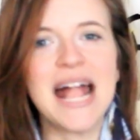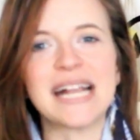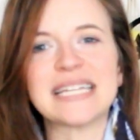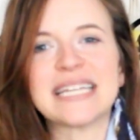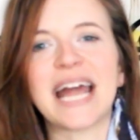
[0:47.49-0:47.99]

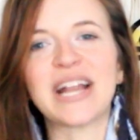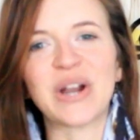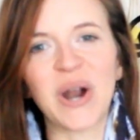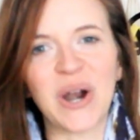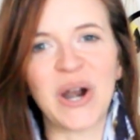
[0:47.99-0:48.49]
and get
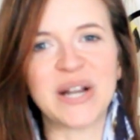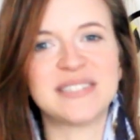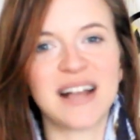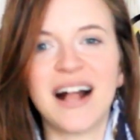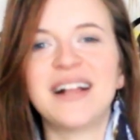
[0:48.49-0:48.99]
her
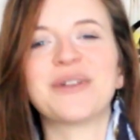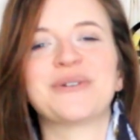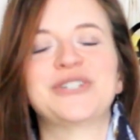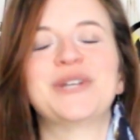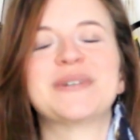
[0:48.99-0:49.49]
done,
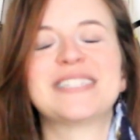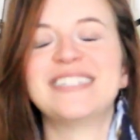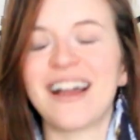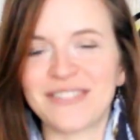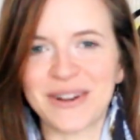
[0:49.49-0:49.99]
or she was
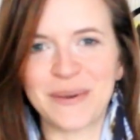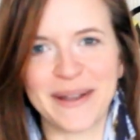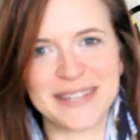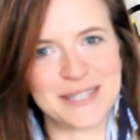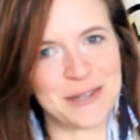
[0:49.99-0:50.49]
never
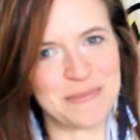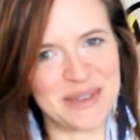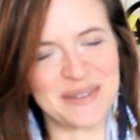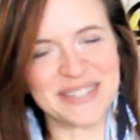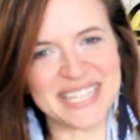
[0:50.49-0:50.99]
going to
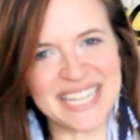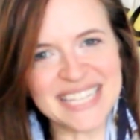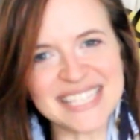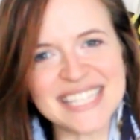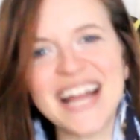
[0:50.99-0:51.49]
be
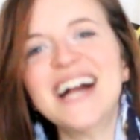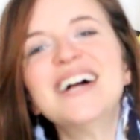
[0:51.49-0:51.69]
released.